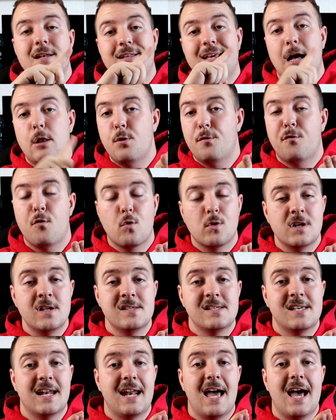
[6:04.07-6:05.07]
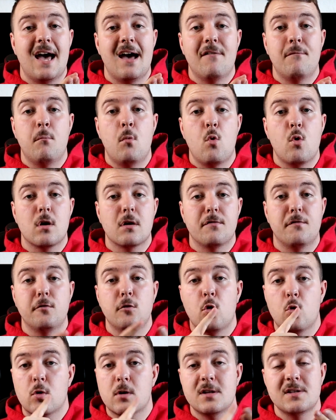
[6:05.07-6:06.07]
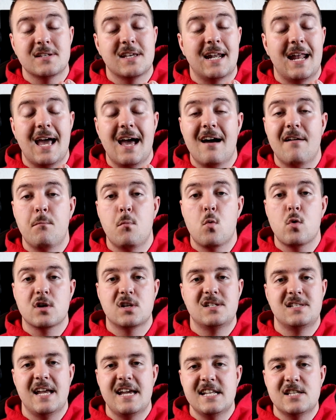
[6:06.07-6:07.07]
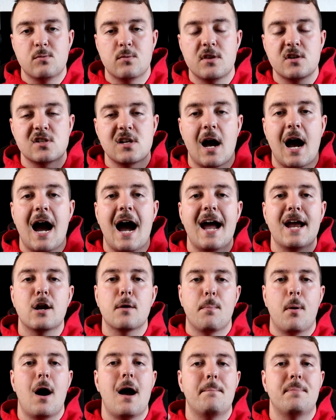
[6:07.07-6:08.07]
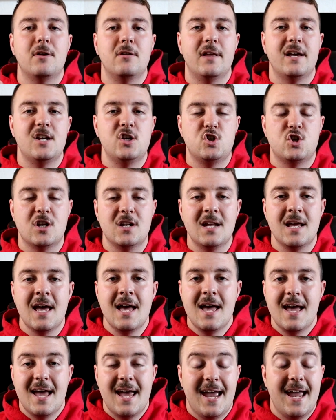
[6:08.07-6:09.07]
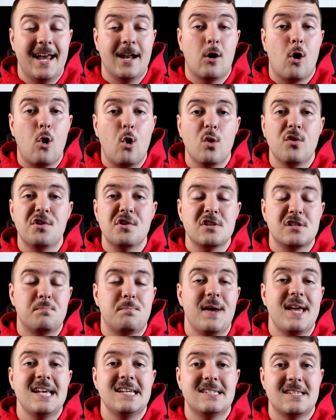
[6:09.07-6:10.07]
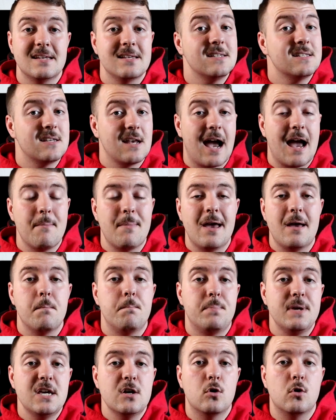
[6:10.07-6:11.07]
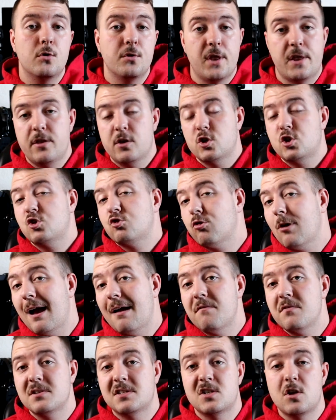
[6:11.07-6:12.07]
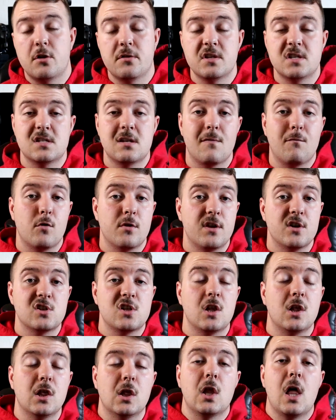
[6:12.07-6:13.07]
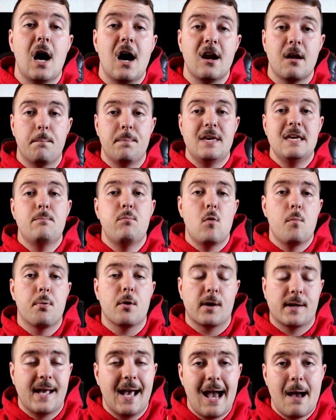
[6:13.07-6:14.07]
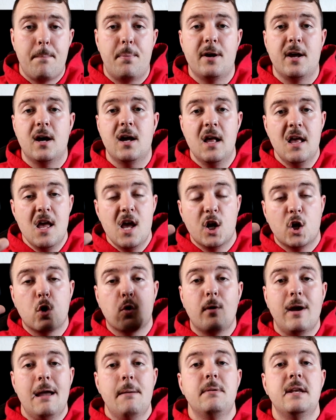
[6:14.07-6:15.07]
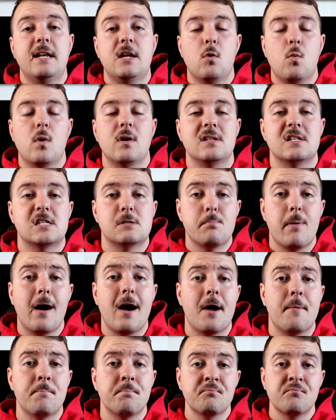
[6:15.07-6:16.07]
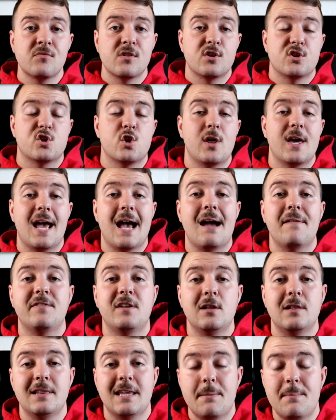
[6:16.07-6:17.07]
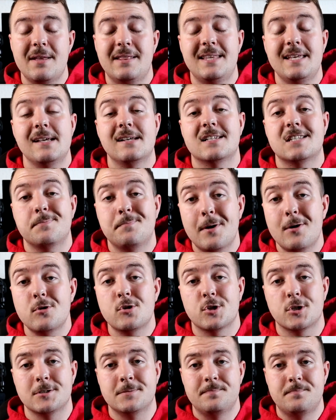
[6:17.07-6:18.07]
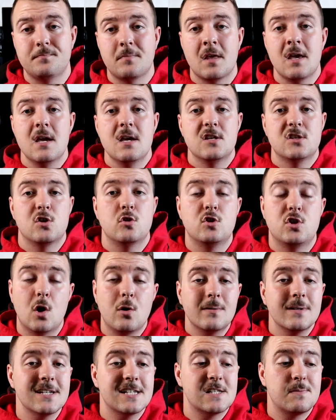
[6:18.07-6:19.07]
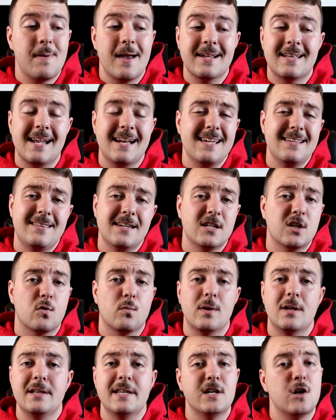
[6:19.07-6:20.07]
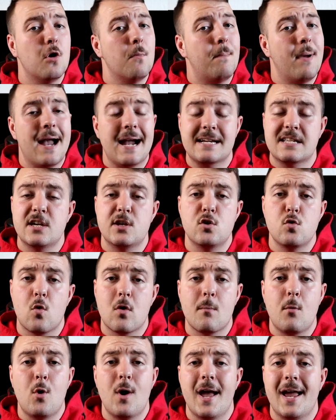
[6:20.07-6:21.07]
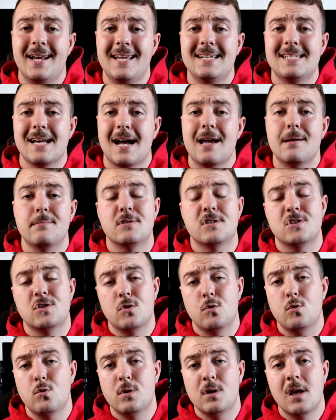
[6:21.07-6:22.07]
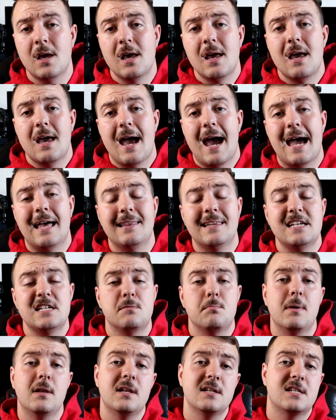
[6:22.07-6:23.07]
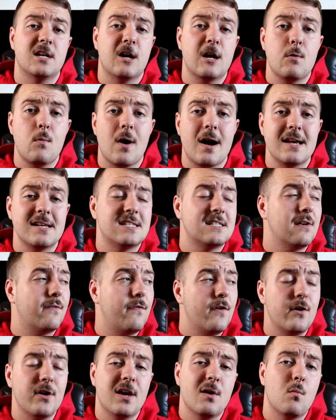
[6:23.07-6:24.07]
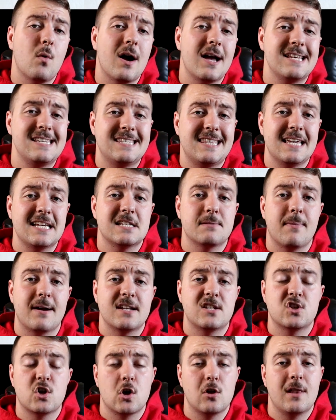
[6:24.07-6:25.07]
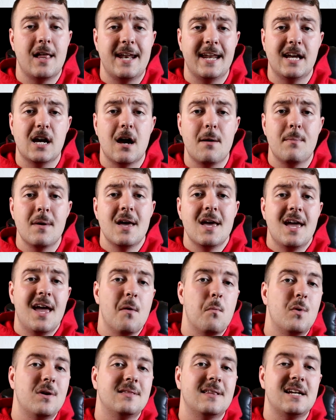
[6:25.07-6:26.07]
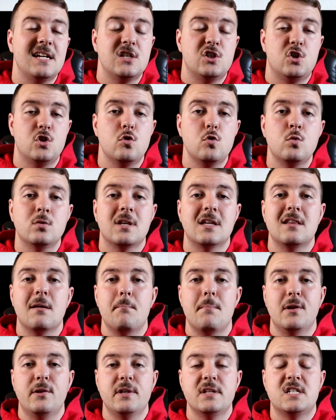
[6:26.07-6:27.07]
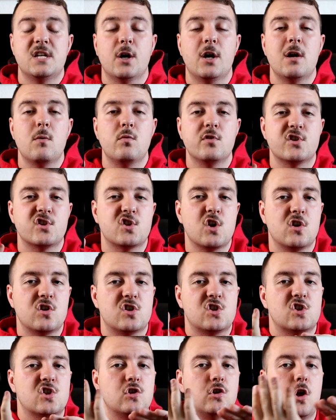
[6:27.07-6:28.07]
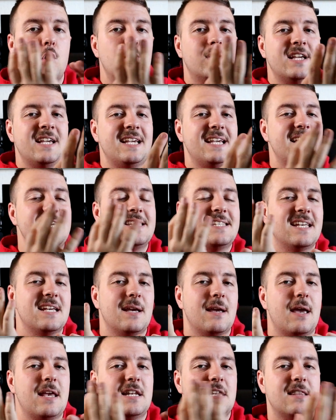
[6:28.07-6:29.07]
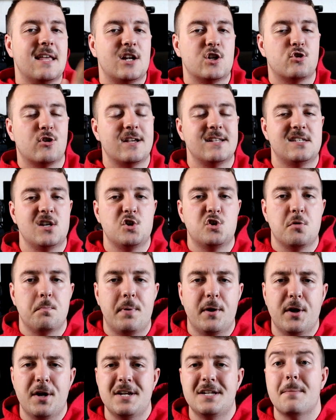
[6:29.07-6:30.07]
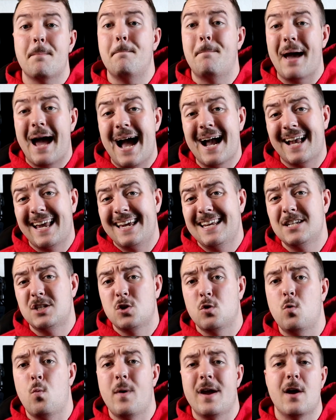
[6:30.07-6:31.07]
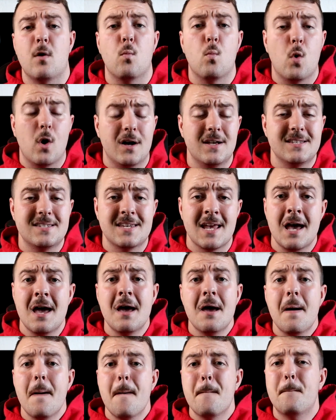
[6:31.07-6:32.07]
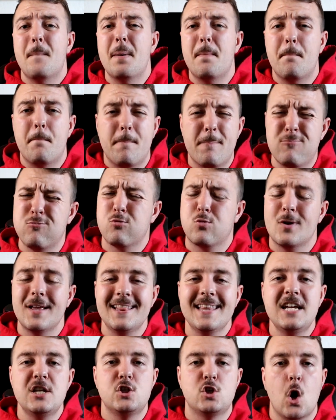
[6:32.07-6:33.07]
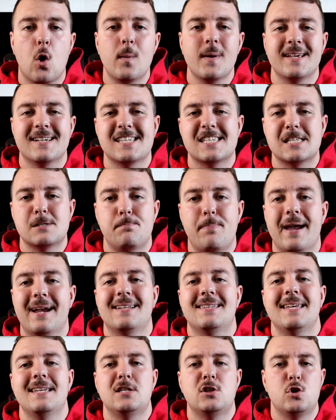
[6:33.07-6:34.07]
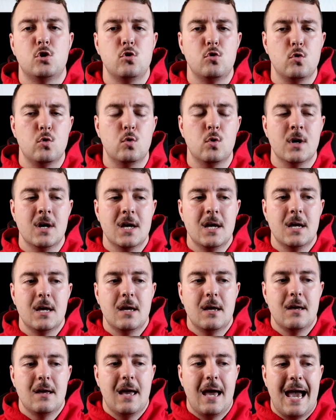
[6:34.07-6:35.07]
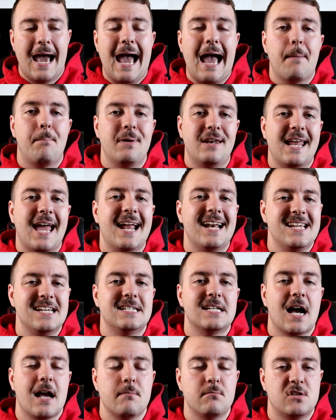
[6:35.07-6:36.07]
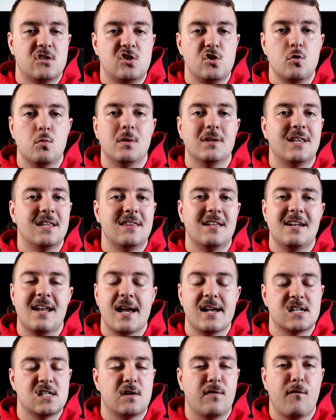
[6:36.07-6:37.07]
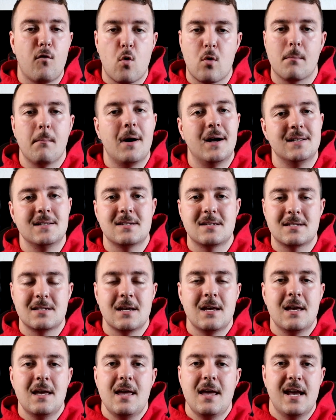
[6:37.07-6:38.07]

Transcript: California's going to have more. Florida's going to have more. States where there's a higher population. And all of those bases, I'm at Beale, then there's Travis and all this stuff where there's a lot of people per capita crammed into one spot, so they have to limit the exposure. So don't expect anything to really go back to normal anytime soon, at least military-wise. Civilian-wise, things might start letting up, and when they do, then the military will start slowly easing into that transition period to back into the way it was. But really don't expect it to happen anytime soon within the next 4 months.